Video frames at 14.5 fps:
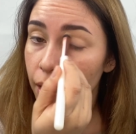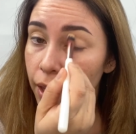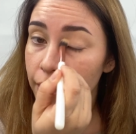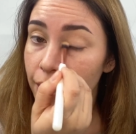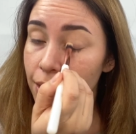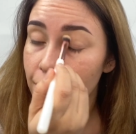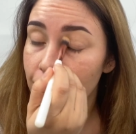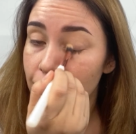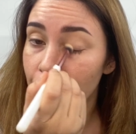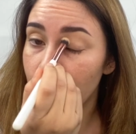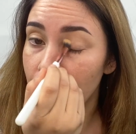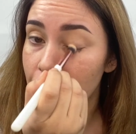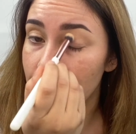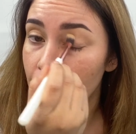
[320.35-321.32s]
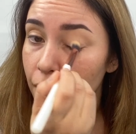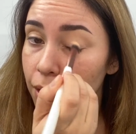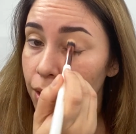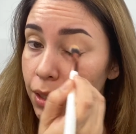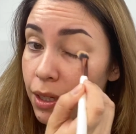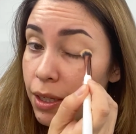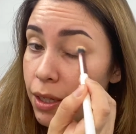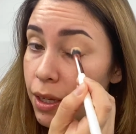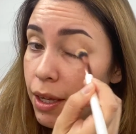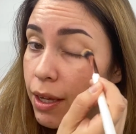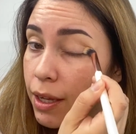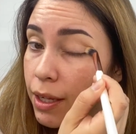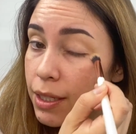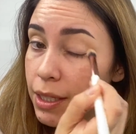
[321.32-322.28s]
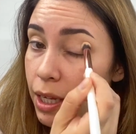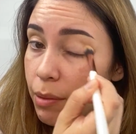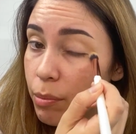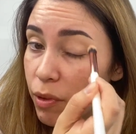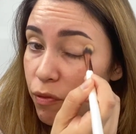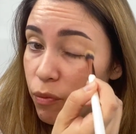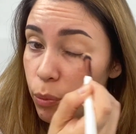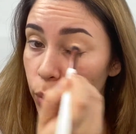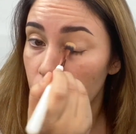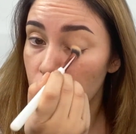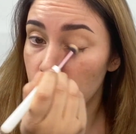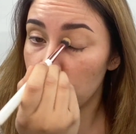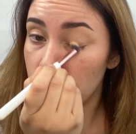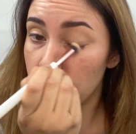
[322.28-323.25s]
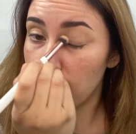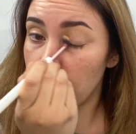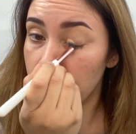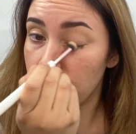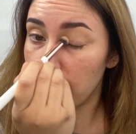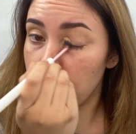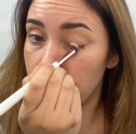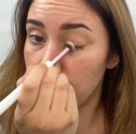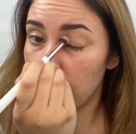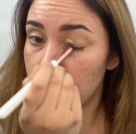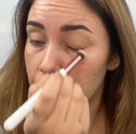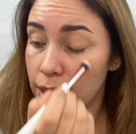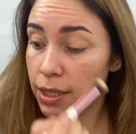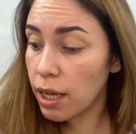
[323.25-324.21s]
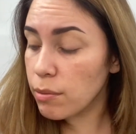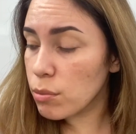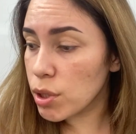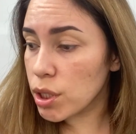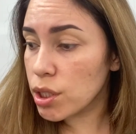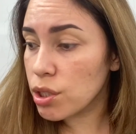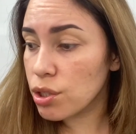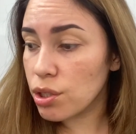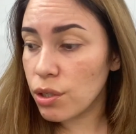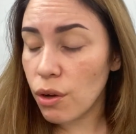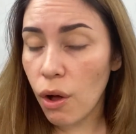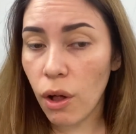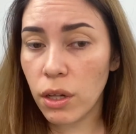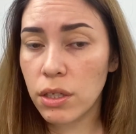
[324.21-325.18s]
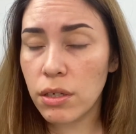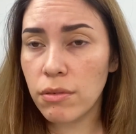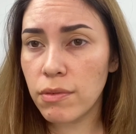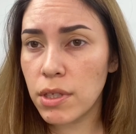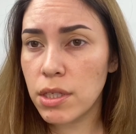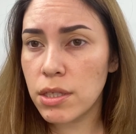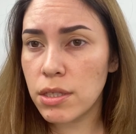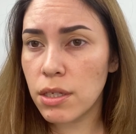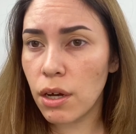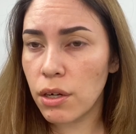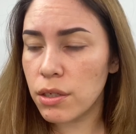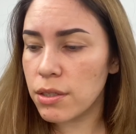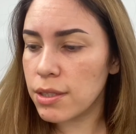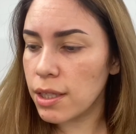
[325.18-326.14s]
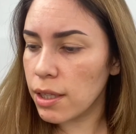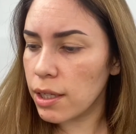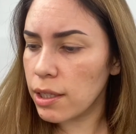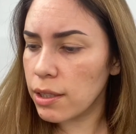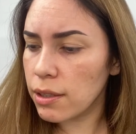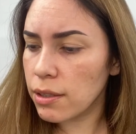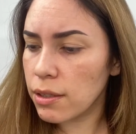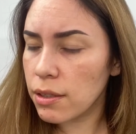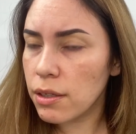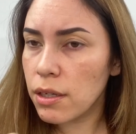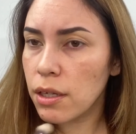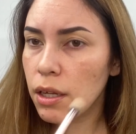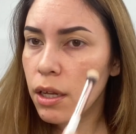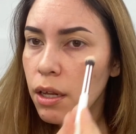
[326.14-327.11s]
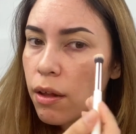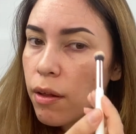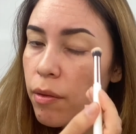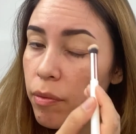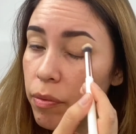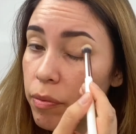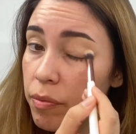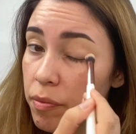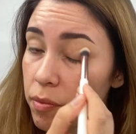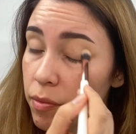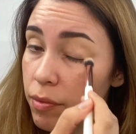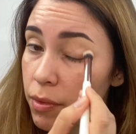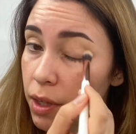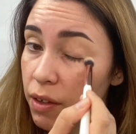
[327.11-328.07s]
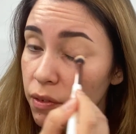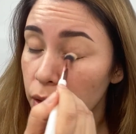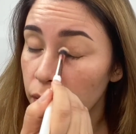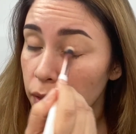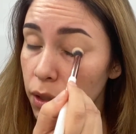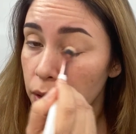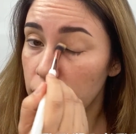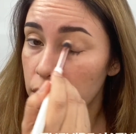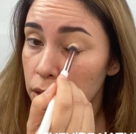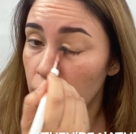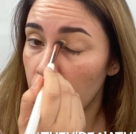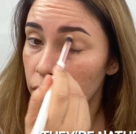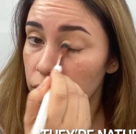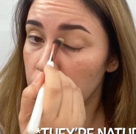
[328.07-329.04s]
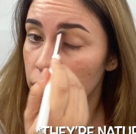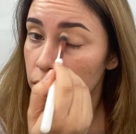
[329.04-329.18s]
I guess it depends on the type of brush that it is. I'm pretty sure all of these are synthetic. They feel very soft.